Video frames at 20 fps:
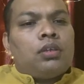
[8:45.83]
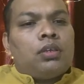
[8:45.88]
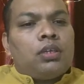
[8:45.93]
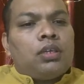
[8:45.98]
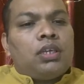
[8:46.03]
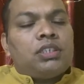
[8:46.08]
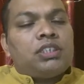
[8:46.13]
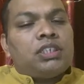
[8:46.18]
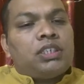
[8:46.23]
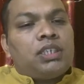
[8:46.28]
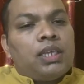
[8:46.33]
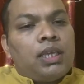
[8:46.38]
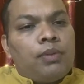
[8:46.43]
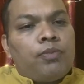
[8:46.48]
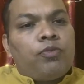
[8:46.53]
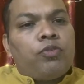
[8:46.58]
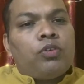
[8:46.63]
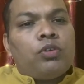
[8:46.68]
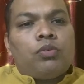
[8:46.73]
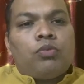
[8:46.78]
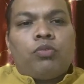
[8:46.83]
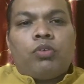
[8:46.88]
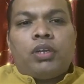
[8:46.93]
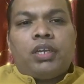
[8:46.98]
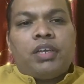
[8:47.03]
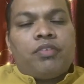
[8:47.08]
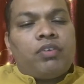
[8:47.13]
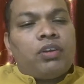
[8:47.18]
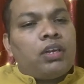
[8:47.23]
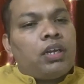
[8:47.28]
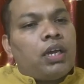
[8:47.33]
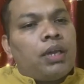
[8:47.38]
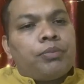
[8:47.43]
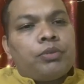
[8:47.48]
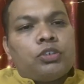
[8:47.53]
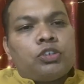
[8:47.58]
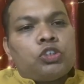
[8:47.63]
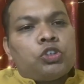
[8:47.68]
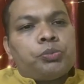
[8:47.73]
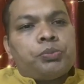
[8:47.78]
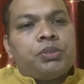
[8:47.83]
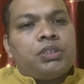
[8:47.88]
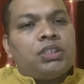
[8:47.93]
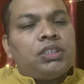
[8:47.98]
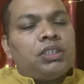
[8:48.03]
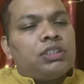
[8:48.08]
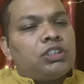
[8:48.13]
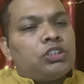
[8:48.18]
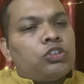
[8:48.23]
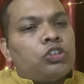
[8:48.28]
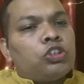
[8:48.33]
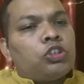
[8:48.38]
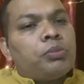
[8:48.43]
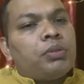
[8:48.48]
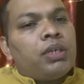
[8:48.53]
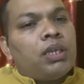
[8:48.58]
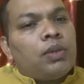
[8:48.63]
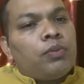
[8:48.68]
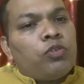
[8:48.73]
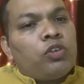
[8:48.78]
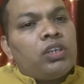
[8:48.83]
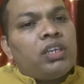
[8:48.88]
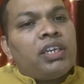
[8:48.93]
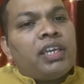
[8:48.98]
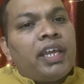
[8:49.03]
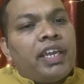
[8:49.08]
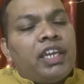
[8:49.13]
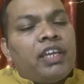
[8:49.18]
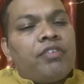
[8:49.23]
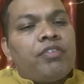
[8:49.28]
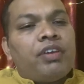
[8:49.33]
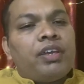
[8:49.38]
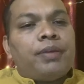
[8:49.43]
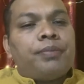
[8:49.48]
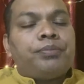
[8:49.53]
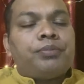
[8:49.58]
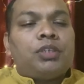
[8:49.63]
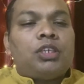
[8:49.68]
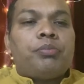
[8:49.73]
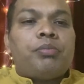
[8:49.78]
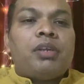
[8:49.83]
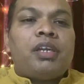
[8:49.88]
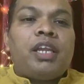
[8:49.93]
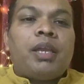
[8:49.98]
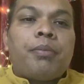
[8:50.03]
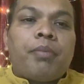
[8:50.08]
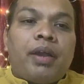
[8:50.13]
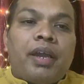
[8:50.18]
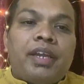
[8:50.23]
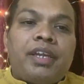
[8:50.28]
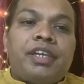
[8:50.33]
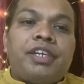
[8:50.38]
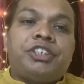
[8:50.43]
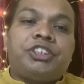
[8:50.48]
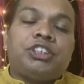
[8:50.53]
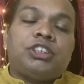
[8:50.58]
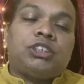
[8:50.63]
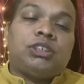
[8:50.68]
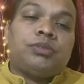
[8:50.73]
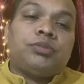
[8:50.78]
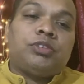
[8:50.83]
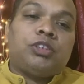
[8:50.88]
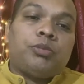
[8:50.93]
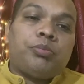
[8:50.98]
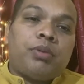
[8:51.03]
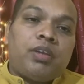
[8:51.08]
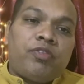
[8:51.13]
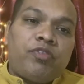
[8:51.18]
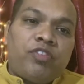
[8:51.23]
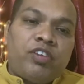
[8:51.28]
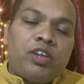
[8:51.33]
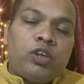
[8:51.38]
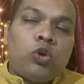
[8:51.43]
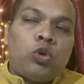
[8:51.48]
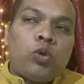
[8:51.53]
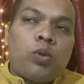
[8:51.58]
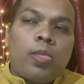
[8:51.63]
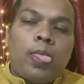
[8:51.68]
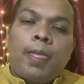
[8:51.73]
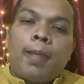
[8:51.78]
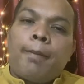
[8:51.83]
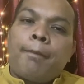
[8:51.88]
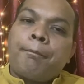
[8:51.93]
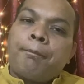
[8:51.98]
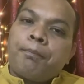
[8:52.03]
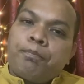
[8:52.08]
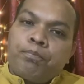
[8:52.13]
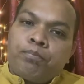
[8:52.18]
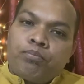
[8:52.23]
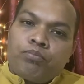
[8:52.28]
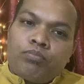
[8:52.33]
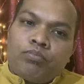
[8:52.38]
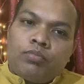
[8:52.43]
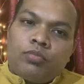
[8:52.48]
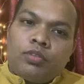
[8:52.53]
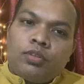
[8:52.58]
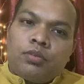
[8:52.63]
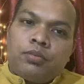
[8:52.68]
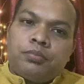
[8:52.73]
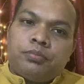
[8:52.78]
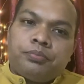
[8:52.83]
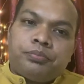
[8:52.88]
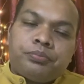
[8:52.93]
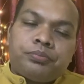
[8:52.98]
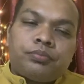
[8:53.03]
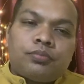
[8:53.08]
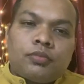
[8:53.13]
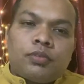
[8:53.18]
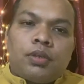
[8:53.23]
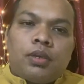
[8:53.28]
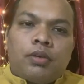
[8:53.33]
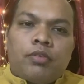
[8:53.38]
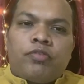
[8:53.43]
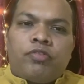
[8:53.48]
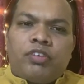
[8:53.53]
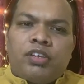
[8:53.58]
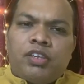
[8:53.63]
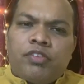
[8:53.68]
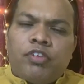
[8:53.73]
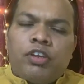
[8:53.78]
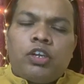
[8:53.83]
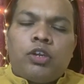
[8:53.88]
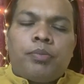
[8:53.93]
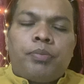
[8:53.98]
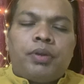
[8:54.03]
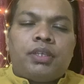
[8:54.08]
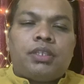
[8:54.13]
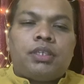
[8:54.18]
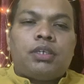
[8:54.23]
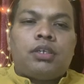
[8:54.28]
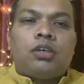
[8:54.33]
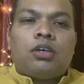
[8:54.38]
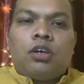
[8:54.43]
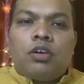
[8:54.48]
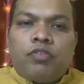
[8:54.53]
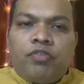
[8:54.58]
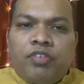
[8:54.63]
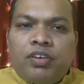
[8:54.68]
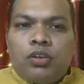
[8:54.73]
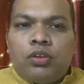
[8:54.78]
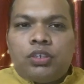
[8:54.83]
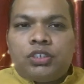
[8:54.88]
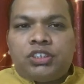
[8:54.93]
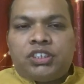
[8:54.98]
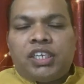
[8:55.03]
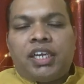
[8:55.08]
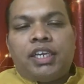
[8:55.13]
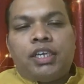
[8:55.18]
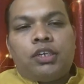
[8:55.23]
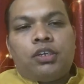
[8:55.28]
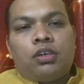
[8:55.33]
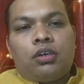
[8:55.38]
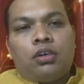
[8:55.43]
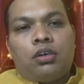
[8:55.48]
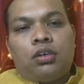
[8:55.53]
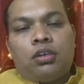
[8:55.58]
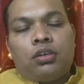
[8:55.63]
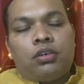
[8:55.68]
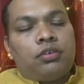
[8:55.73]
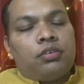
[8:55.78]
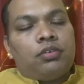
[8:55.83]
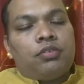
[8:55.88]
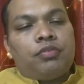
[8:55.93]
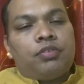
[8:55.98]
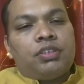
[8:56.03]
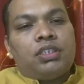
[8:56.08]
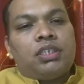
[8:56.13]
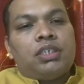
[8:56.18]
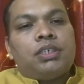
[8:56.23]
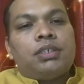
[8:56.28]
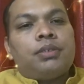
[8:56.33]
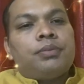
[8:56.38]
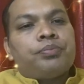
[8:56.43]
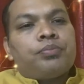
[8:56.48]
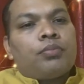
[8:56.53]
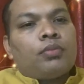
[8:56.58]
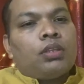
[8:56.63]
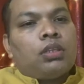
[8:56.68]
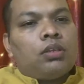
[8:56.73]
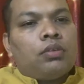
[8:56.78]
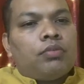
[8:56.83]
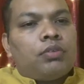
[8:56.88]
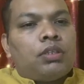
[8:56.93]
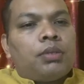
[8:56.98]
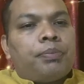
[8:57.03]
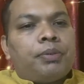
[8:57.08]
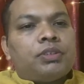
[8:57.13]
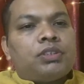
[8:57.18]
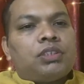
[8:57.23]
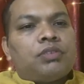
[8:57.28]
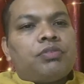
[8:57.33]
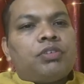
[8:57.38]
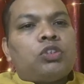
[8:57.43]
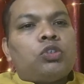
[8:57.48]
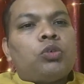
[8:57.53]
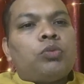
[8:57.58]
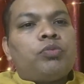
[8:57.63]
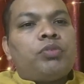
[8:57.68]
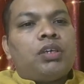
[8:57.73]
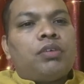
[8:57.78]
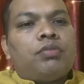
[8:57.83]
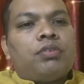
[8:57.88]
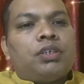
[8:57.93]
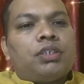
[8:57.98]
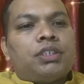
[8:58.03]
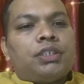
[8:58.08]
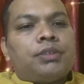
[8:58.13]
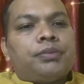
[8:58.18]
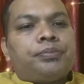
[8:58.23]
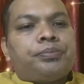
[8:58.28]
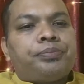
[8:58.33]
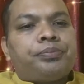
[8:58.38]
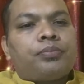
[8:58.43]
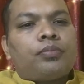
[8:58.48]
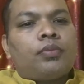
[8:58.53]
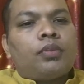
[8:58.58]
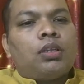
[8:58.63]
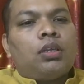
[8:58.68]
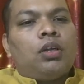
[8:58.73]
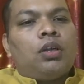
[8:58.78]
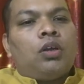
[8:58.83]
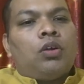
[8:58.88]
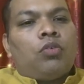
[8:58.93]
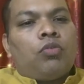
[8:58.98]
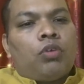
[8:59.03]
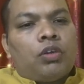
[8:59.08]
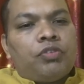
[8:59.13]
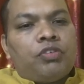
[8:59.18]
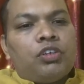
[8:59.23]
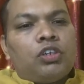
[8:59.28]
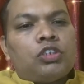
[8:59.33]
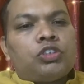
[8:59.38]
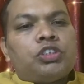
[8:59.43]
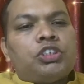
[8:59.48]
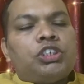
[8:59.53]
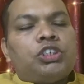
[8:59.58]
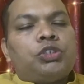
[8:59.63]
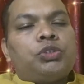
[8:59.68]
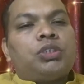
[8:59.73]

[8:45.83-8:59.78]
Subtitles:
it helpful? Whatever I'm going to speak, is it going to be helpful in any way in building my relationship with my fellow brother or fellow child, or with the person with whom we are working? What we also need to